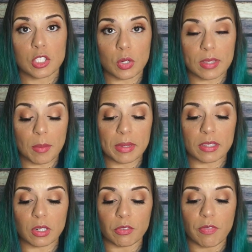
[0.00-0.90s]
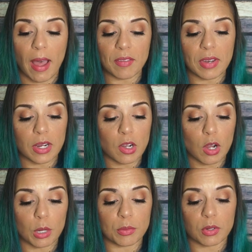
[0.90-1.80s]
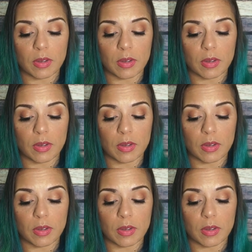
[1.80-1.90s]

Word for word: So does that mean that there are five net carbs?